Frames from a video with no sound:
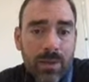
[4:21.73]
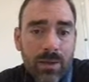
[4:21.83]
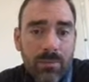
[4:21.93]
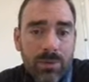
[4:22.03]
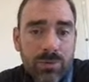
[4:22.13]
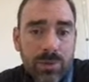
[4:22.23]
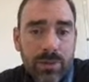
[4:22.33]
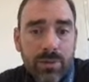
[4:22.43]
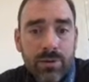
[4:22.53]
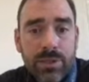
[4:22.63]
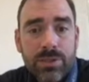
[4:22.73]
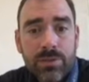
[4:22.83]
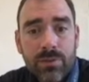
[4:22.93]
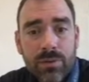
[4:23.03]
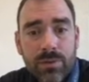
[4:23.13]
between
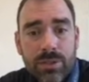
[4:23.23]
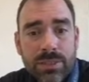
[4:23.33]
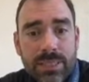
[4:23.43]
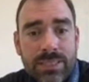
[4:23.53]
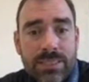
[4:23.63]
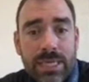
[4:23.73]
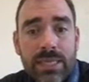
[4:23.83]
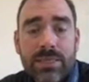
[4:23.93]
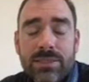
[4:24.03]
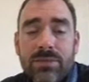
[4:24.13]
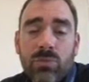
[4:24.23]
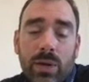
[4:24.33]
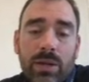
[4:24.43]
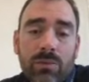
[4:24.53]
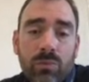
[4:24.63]
32 and 36 days is
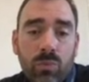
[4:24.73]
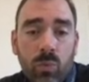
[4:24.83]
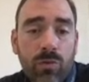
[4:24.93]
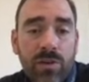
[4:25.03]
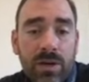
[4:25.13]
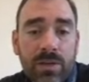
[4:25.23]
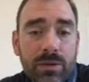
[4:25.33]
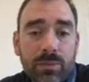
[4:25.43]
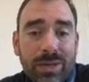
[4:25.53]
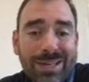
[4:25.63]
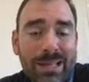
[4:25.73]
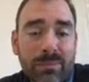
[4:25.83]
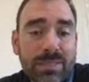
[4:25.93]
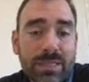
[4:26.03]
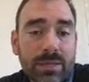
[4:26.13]
when it finally went
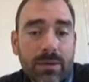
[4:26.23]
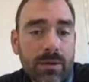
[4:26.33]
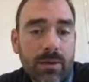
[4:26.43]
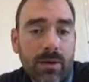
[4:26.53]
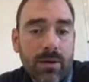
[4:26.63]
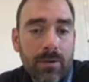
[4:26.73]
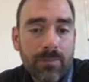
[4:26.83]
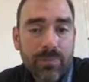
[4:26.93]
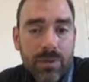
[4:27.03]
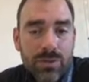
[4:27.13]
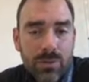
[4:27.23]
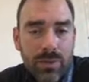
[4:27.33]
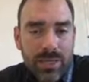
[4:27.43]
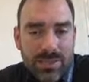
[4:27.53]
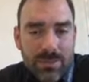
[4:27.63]
empty. So
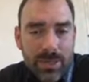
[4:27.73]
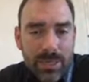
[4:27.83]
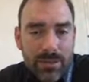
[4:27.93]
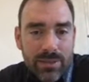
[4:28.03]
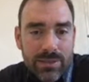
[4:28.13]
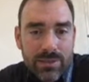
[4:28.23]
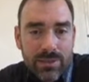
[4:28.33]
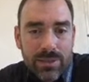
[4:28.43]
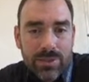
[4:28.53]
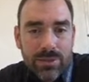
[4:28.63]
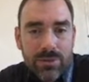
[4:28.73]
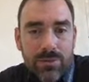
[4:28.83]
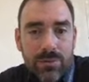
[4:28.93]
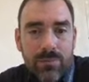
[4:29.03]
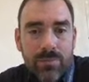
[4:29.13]
estimating this,
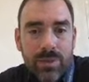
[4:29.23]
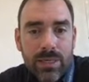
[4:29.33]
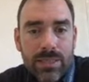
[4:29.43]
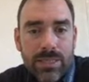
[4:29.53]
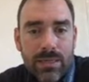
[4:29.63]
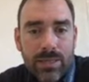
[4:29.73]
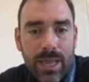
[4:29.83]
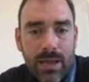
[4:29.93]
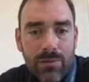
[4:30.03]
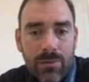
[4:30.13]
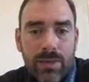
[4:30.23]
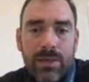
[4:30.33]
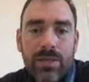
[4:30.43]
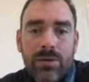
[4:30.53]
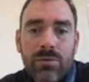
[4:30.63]
32, exactly halfway
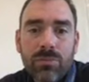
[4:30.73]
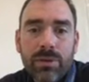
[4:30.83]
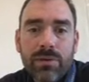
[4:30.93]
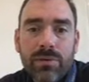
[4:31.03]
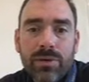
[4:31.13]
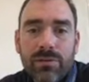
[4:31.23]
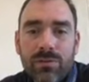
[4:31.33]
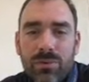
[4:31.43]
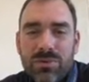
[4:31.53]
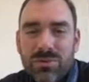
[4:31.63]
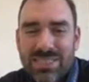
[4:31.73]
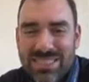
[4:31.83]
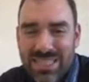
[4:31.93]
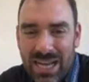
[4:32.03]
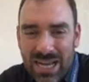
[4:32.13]
here would be 34. So
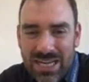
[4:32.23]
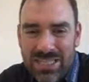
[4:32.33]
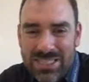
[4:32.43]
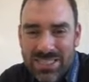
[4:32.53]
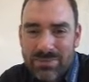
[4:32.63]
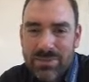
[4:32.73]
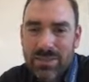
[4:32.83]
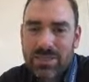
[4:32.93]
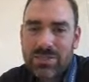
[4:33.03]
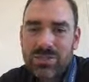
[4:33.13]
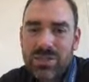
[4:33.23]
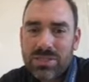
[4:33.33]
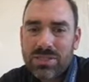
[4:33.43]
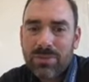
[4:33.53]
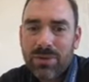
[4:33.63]
it kind of seems like it's
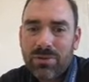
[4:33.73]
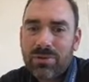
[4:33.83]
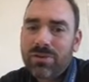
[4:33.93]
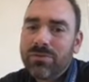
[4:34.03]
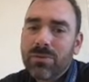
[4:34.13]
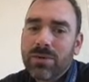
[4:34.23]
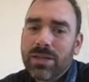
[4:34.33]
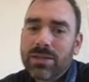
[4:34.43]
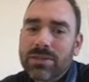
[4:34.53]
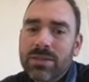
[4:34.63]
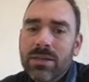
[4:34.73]
just about 34 days.